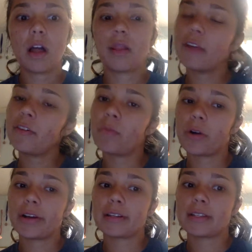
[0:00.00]
Livor
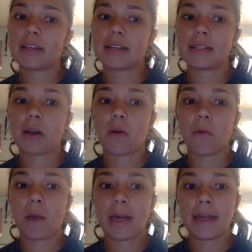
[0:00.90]
mortis is
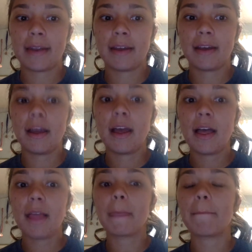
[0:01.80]
when
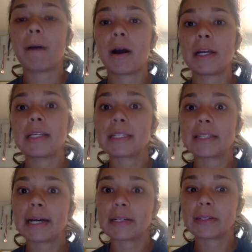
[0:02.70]
the body is
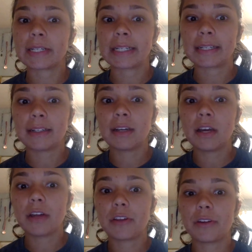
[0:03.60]
settling
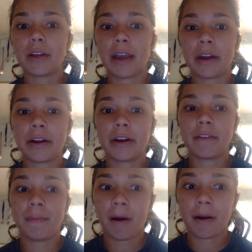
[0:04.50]
through the area of
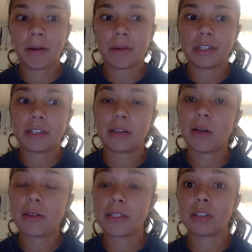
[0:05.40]
the body which is
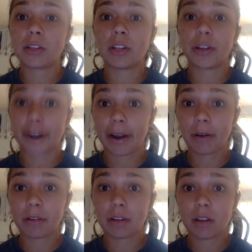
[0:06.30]
closest to the
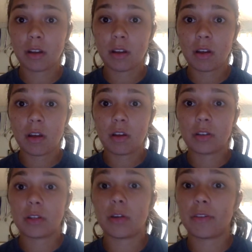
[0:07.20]
ground.
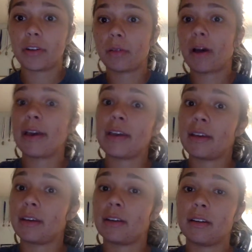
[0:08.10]
So if you're
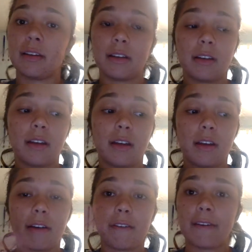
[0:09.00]
laying
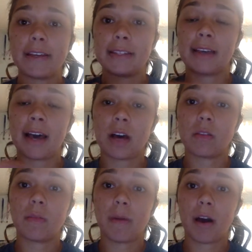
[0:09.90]
face down, the